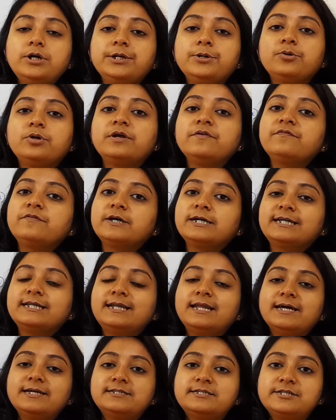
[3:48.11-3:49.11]
During
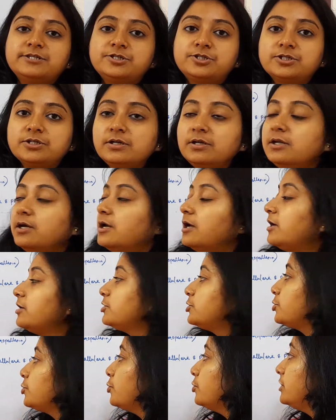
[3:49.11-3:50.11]
fertilization,
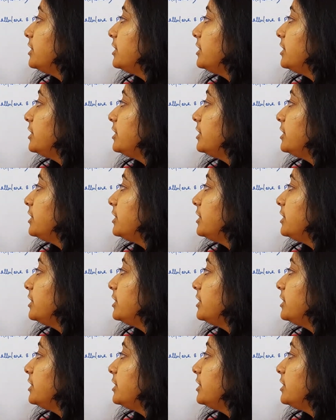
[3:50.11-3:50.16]
through